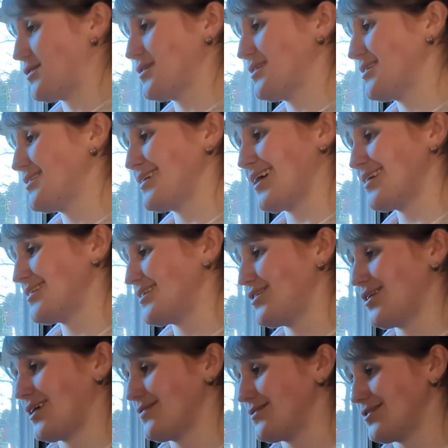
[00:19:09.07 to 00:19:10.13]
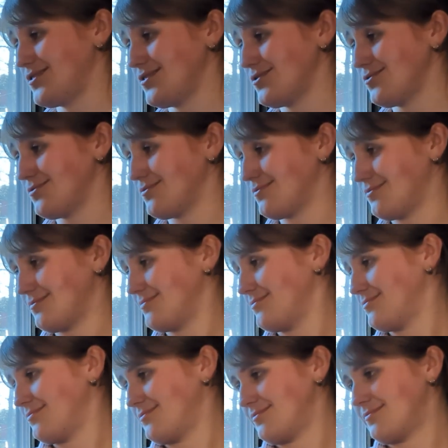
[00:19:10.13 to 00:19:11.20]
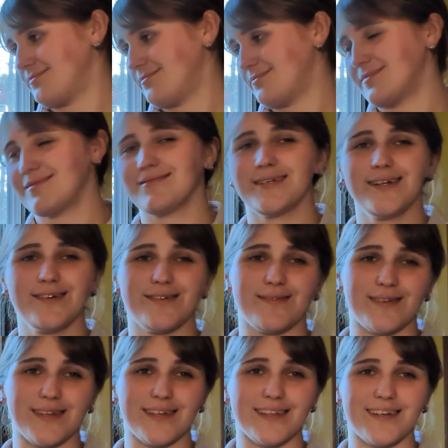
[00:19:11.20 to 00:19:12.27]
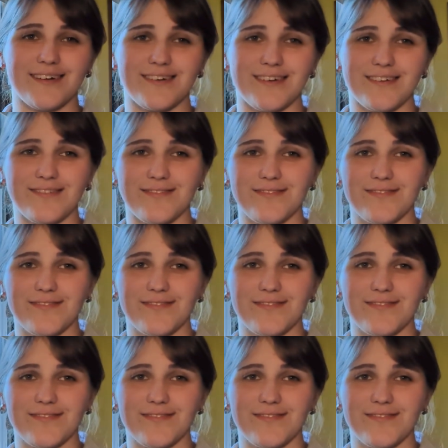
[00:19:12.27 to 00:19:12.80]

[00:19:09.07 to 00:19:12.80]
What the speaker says: just a task you have to do. I don't know if I like that or not.